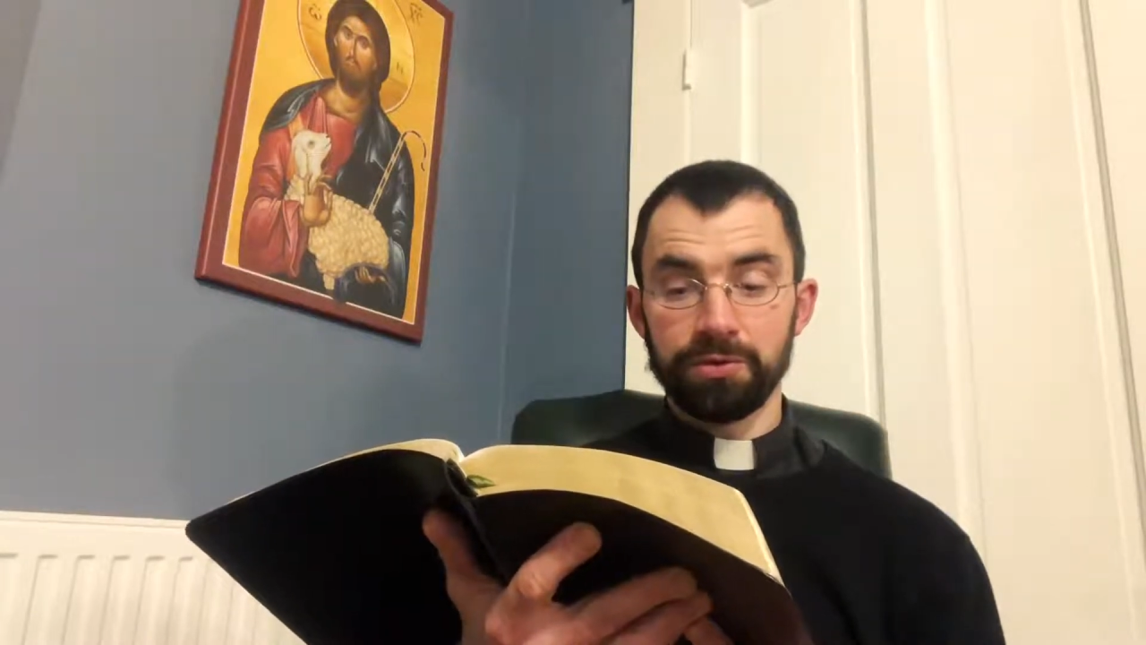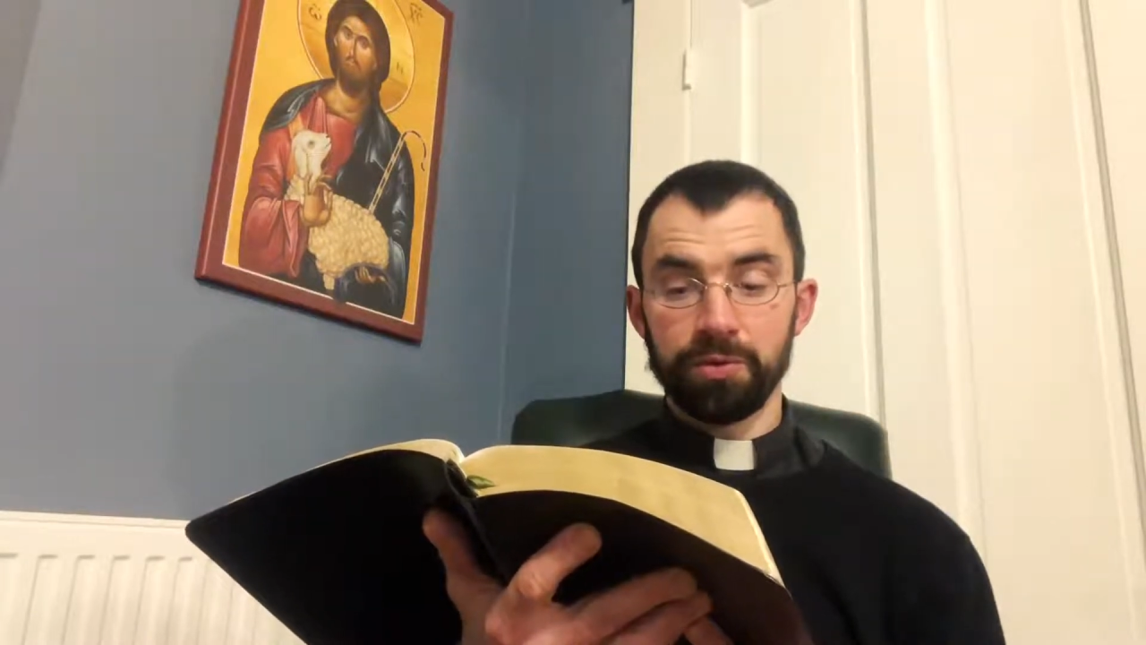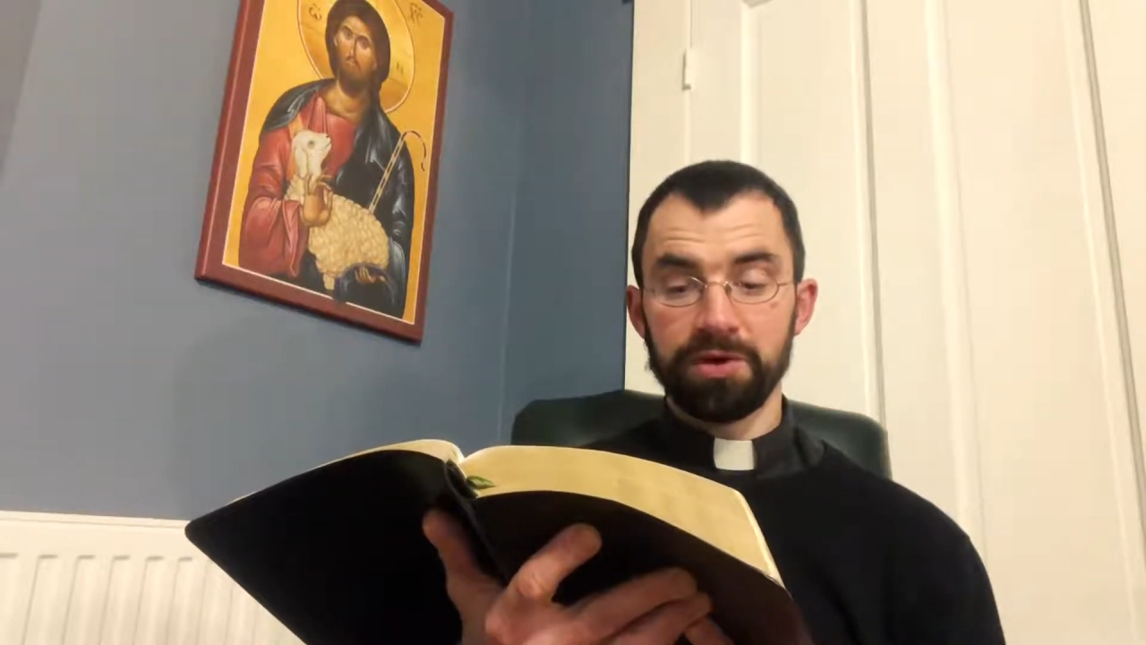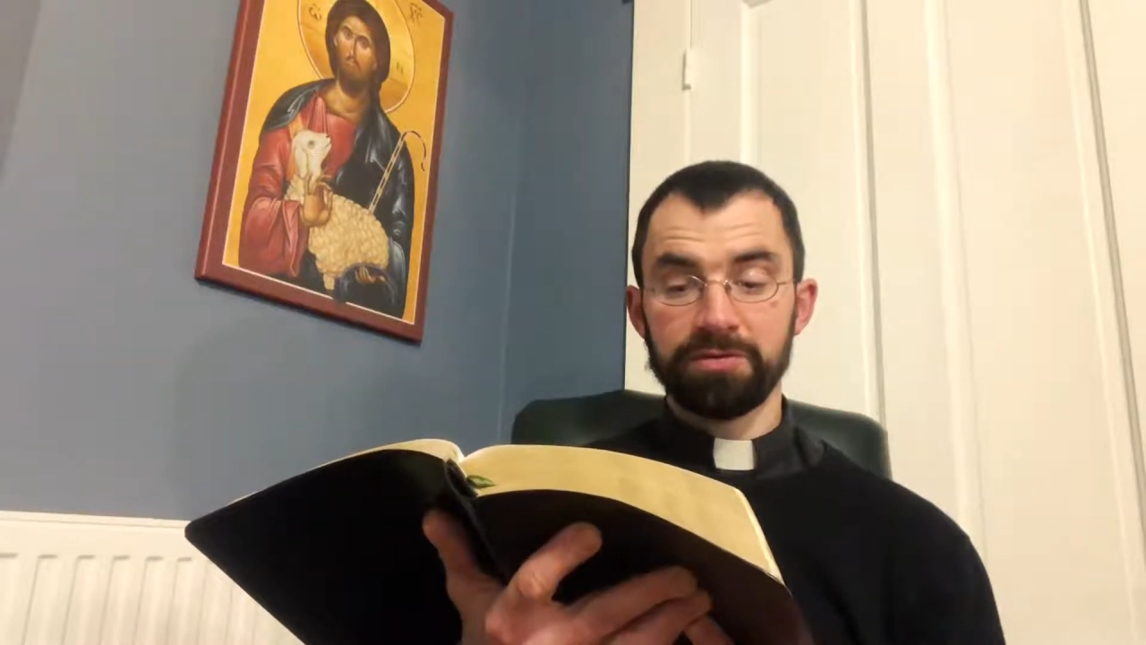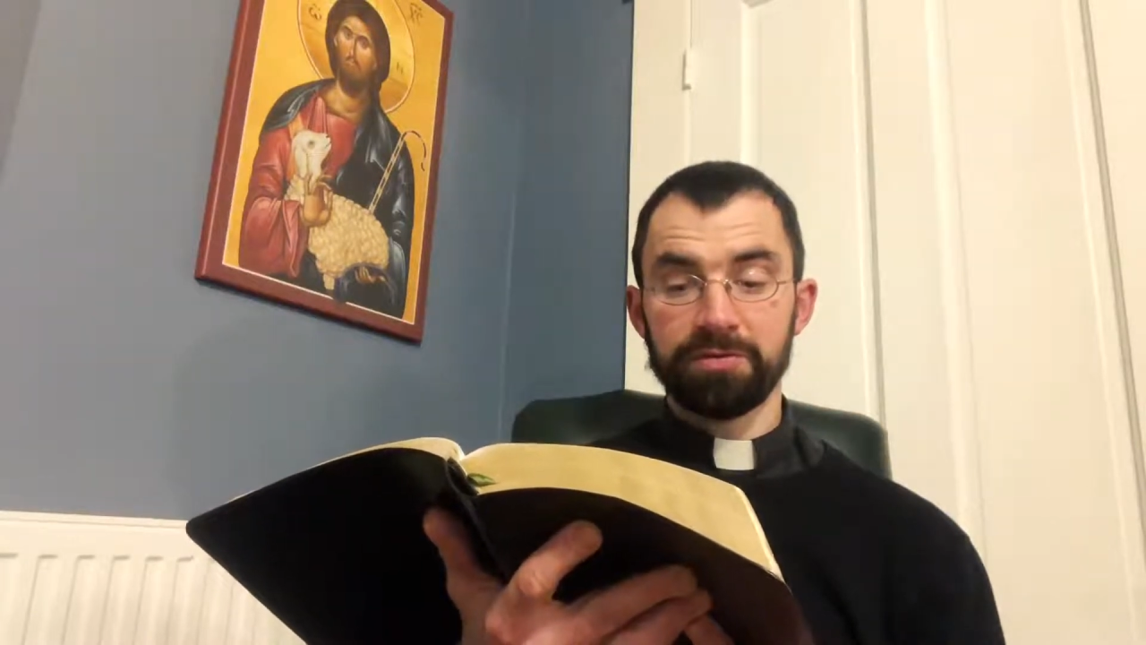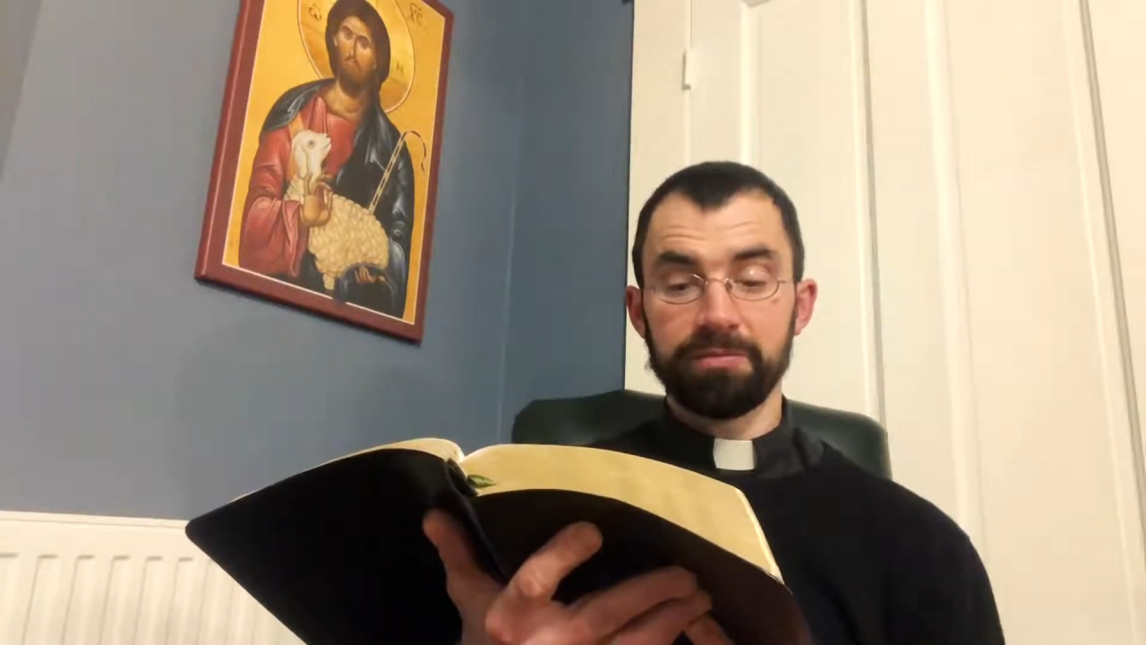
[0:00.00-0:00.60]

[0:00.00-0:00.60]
one for